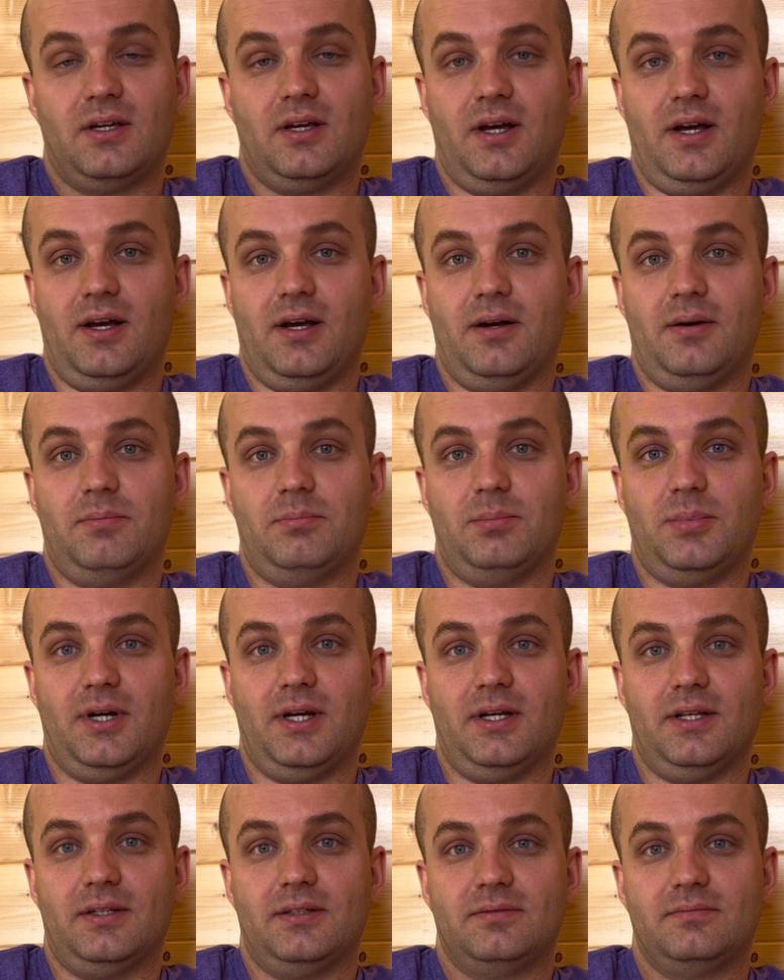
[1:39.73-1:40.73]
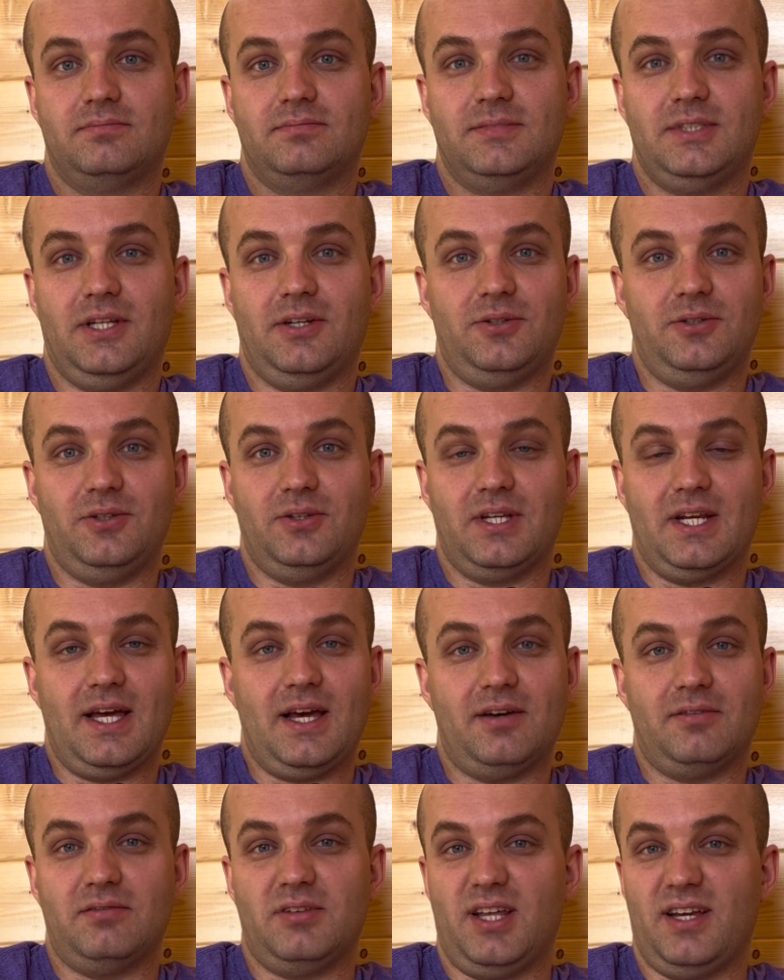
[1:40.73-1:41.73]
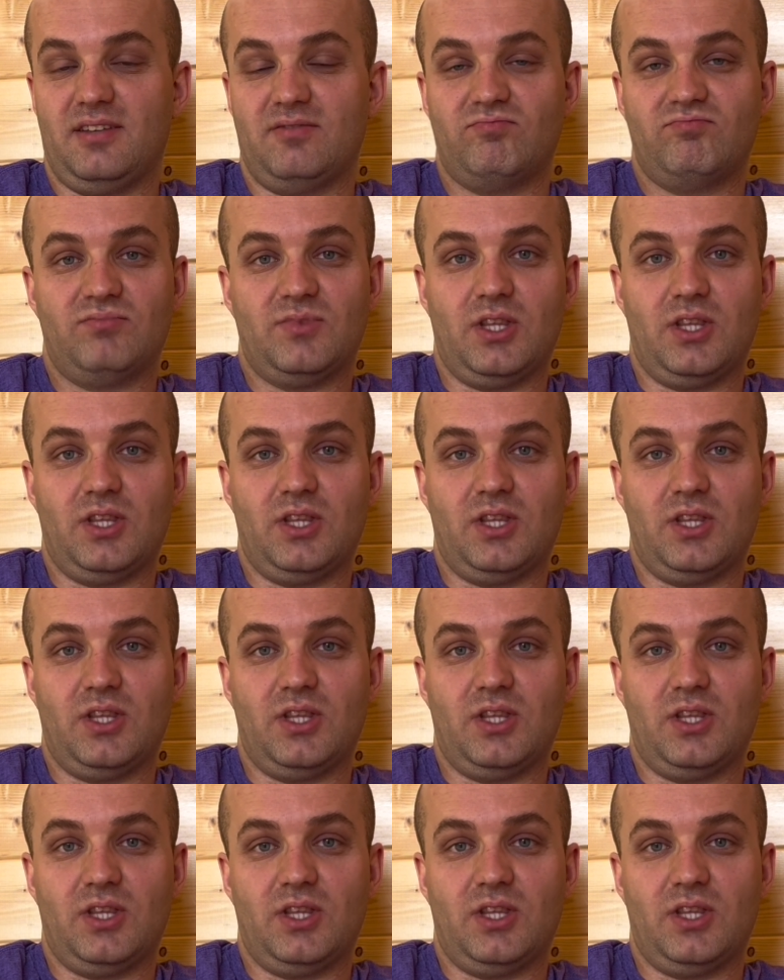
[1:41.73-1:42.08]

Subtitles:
But, you can have like